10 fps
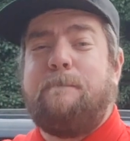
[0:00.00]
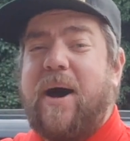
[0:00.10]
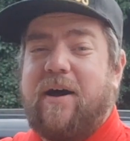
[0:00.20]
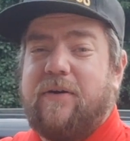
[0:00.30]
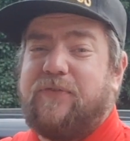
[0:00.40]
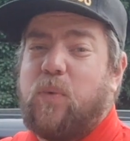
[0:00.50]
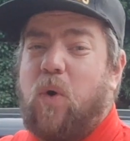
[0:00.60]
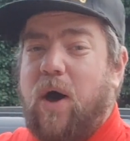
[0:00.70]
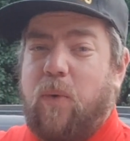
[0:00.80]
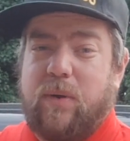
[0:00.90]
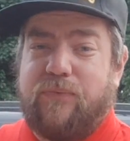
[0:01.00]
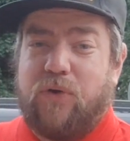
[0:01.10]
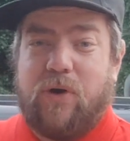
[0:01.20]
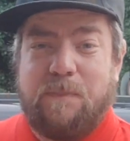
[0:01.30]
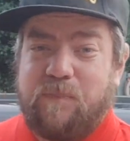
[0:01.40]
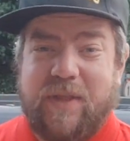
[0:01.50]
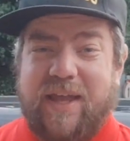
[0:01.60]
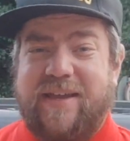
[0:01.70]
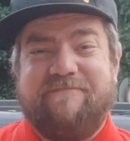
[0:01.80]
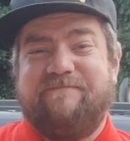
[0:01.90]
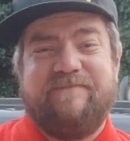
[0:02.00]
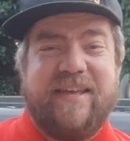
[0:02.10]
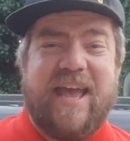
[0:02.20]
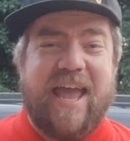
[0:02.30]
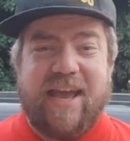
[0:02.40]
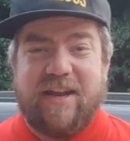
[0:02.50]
but for what I want them for, it ain't